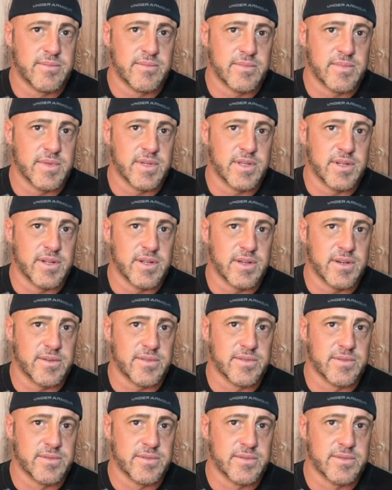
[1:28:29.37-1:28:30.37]
you know?
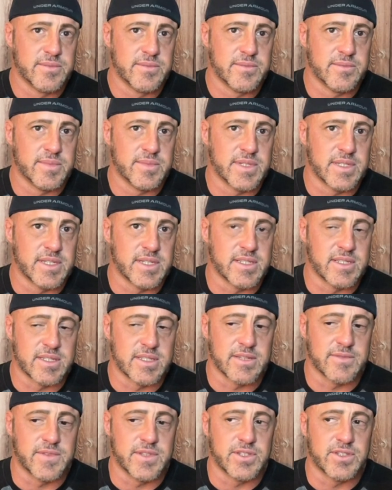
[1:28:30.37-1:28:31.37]
Because
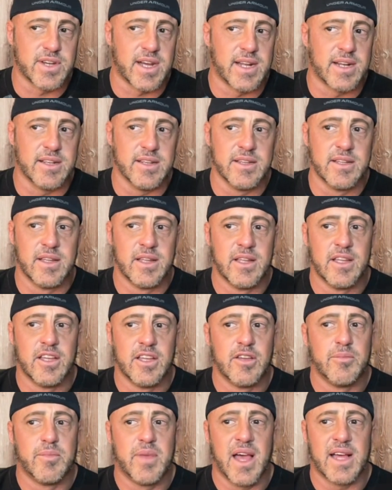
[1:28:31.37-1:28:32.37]
if you try to
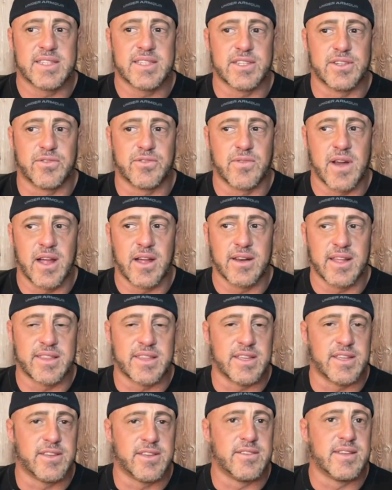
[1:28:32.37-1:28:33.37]
pass it around, I
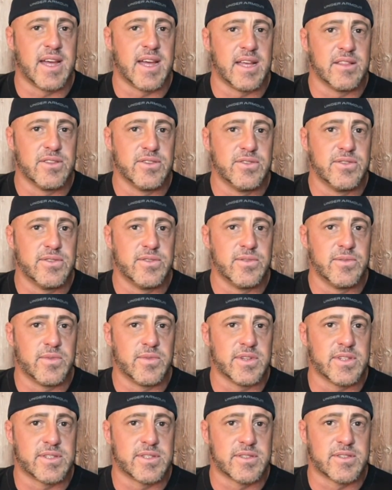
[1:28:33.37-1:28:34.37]
think you dilute
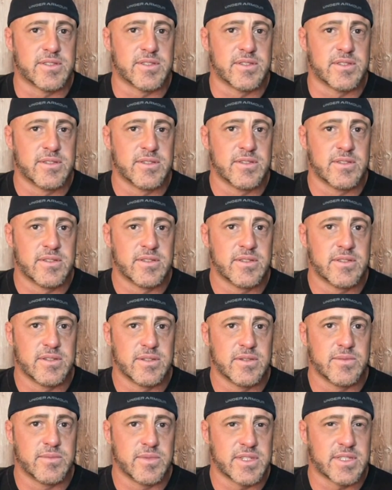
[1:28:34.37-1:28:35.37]
what's
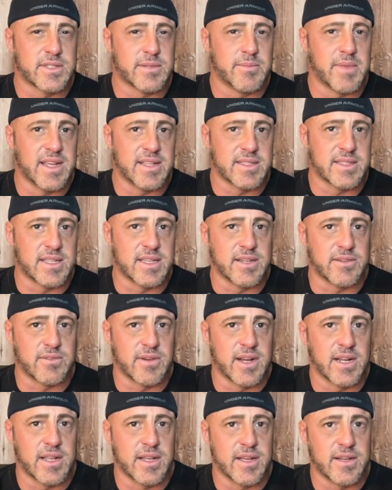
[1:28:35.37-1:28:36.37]
what's the main thing
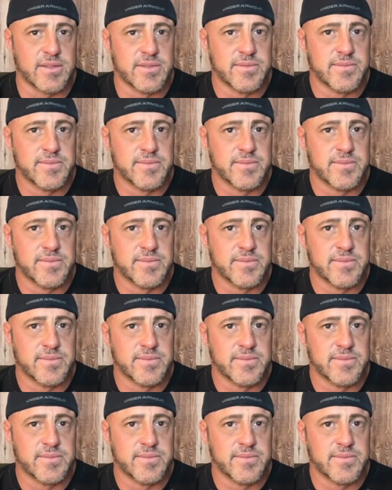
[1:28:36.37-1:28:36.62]
right now.